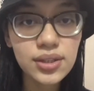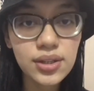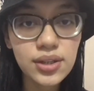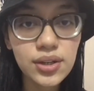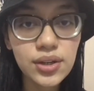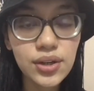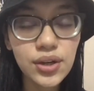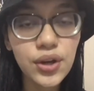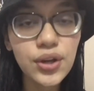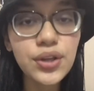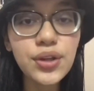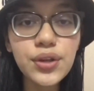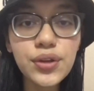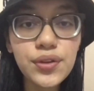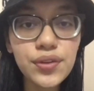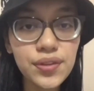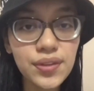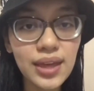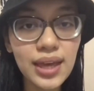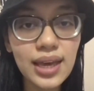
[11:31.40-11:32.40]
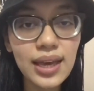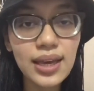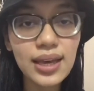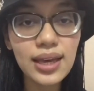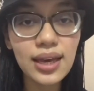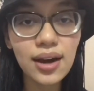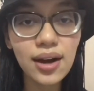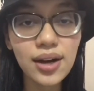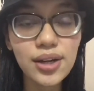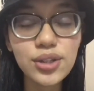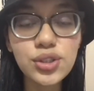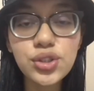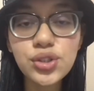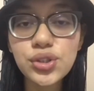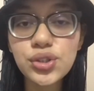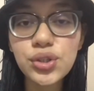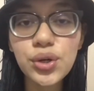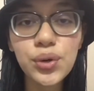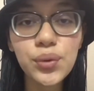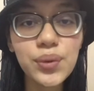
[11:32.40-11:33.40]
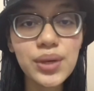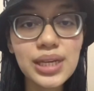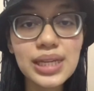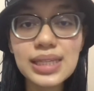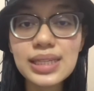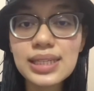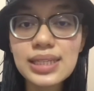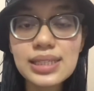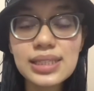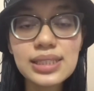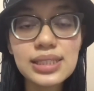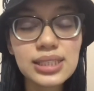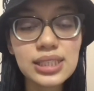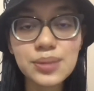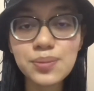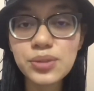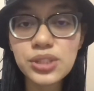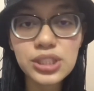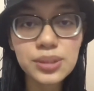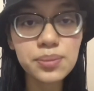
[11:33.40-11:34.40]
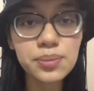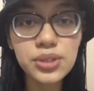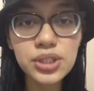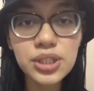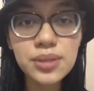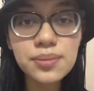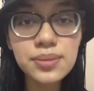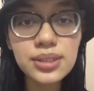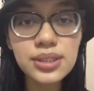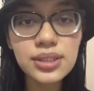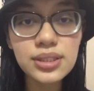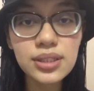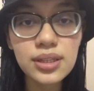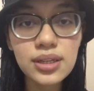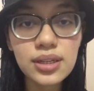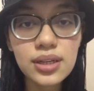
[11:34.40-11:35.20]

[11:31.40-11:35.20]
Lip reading: who you think are showing some symptoms